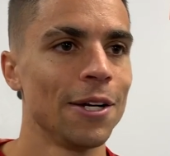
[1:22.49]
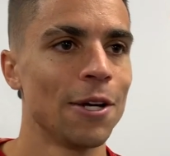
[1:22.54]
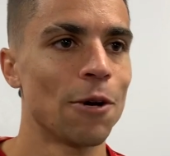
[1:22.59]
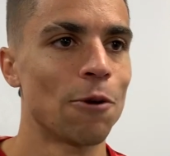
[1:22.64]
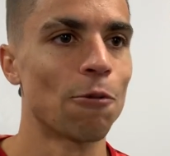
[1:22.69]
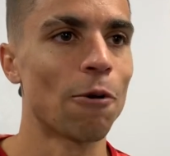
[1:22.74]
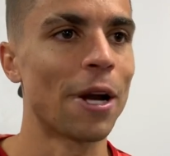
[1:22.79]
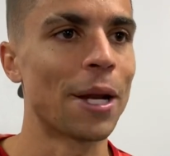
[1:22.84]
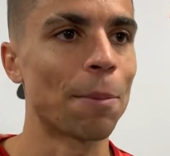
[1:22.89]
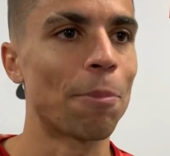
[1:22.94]

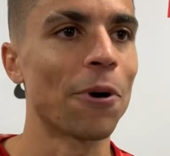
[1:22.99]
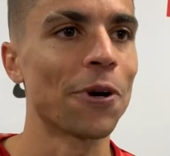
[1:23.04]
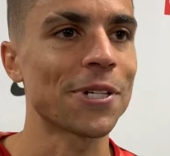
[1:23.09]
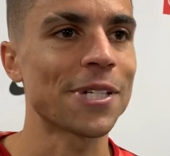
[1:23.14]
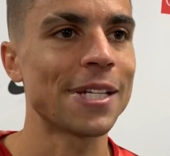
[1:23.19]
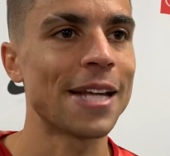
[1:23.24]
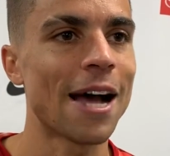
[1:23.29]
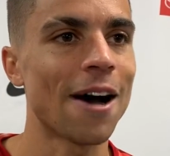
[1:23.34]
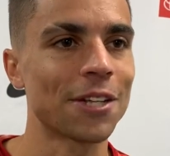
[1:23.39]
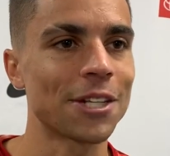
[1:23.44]
running
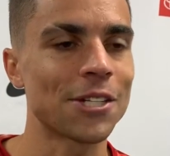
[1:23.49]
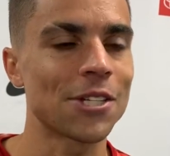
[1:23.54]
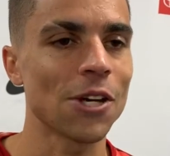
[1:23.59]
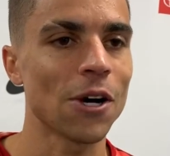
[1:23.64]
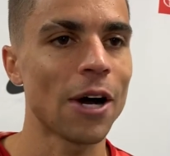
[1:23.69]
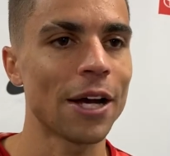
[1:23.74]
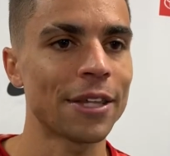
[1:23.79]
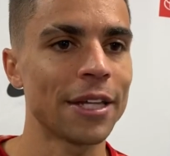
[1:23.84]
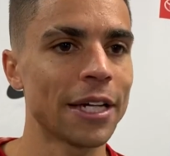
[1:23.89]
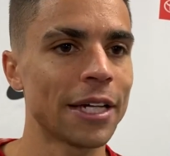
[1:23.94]
personality. So
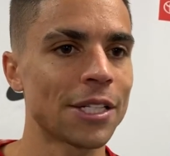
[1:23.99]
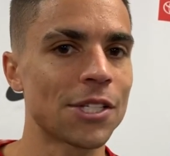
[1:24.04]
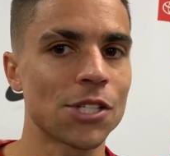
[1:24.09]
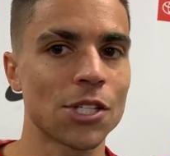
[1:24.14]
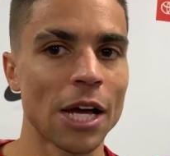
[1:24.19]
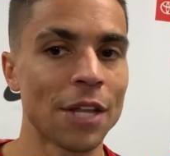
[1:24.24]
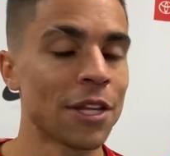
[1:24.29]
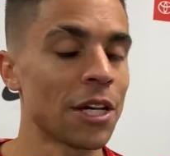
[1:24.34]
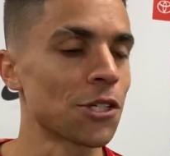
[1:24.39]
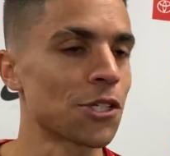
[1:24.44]
I think it's
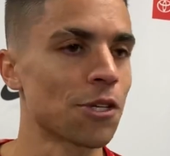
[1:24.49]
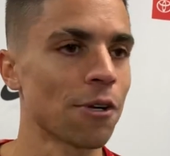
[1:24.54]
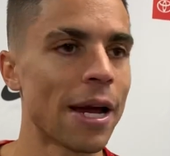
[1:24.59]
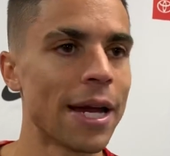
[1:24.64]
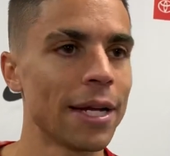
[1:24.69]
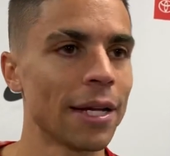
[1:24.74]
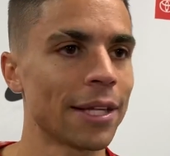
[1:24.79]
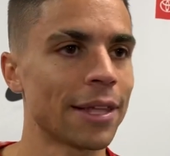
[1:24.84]
I think it's great.